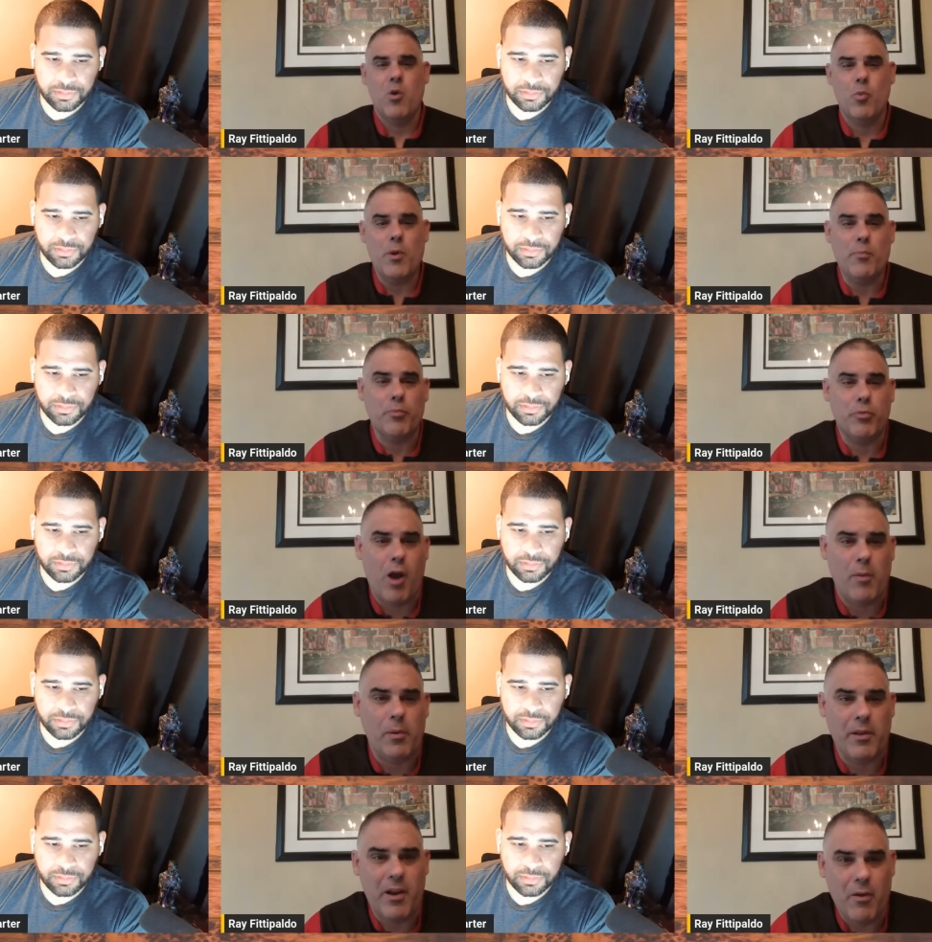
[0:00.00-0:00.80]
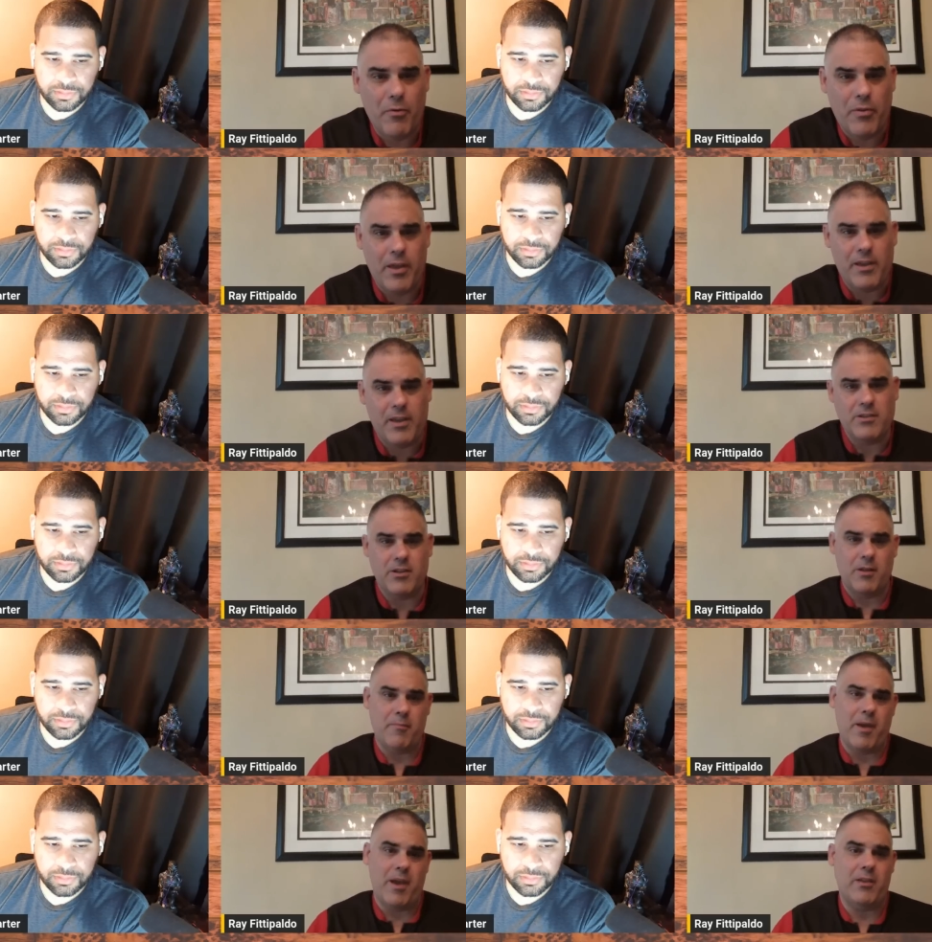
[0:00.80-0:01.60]
Speaker 1: We probably don't think he's
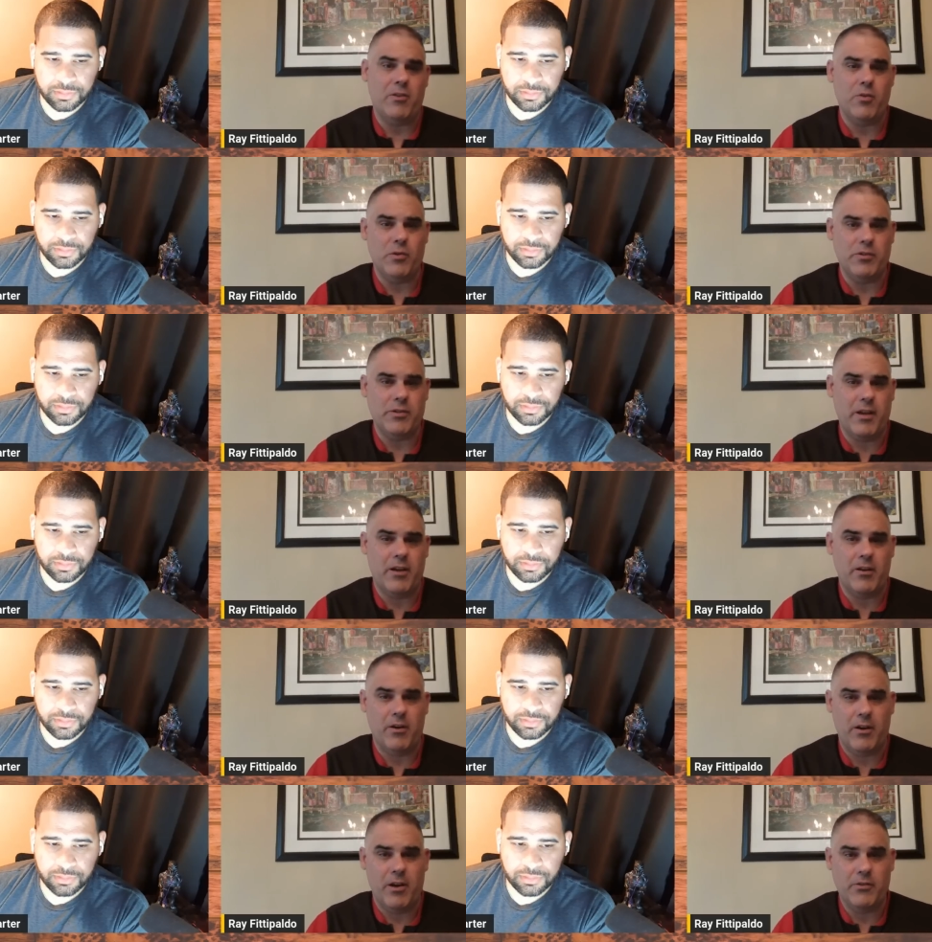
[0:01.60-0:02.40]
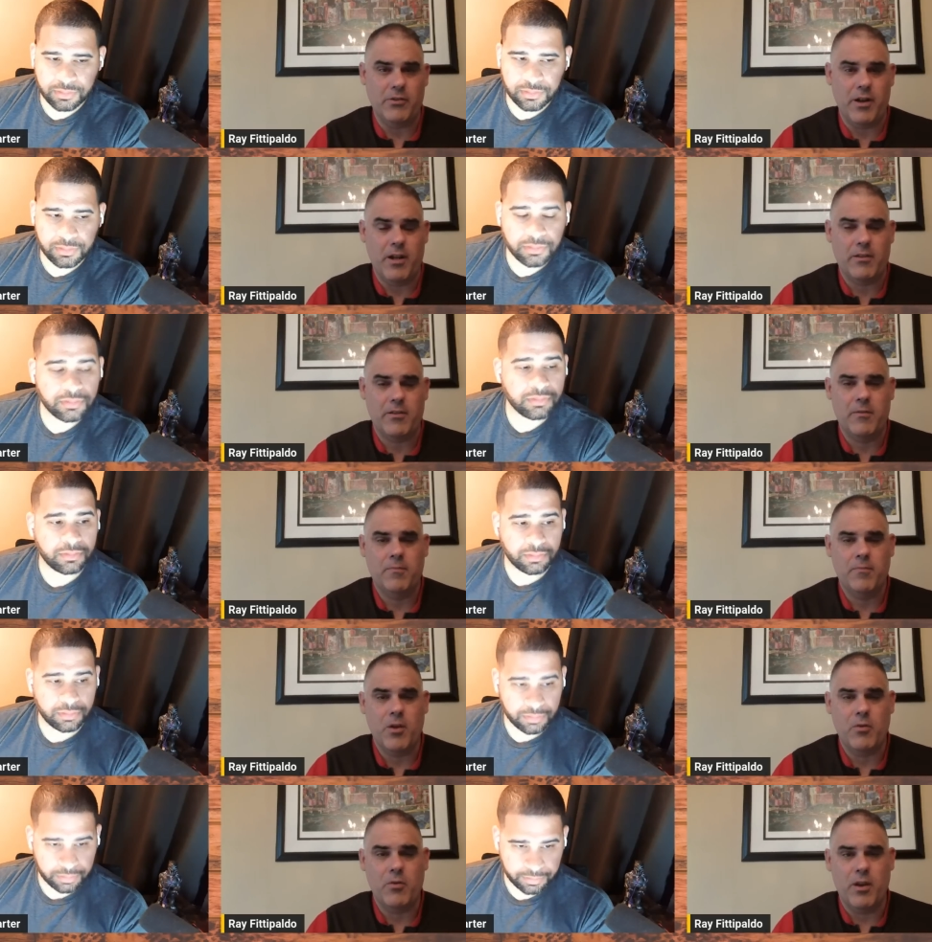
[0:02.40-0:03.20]
going to make it to a second contract.
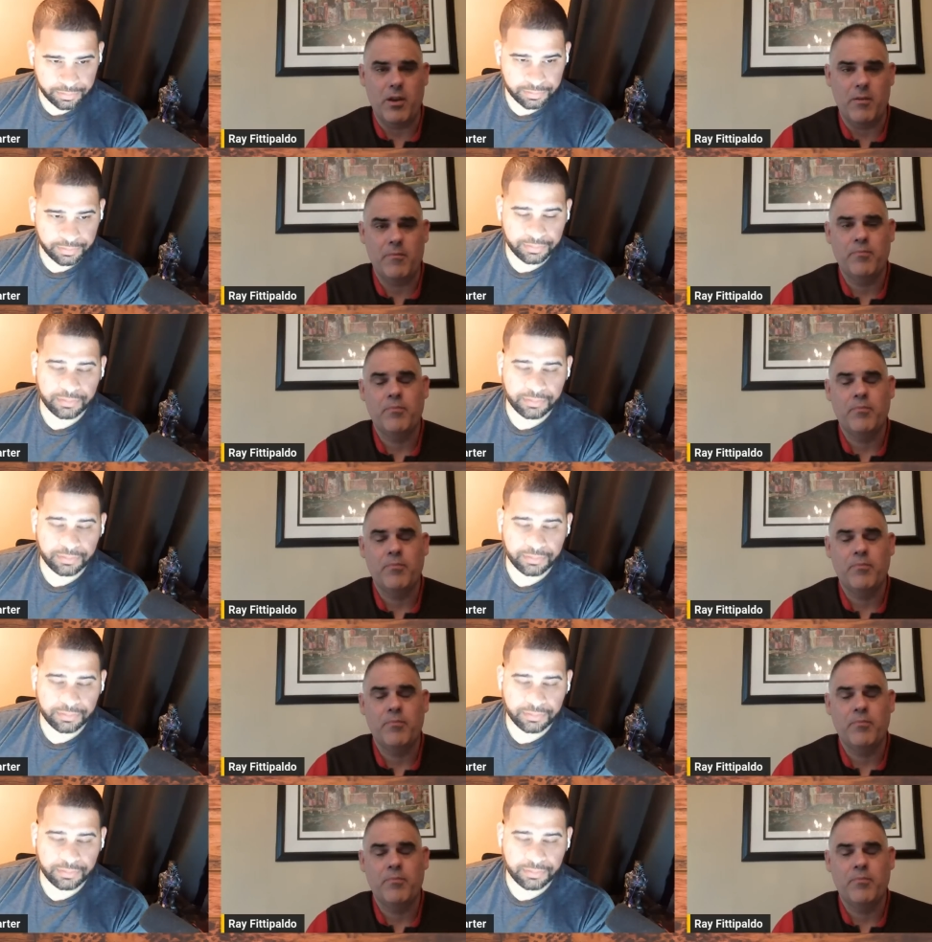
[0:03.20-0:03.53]
Okay.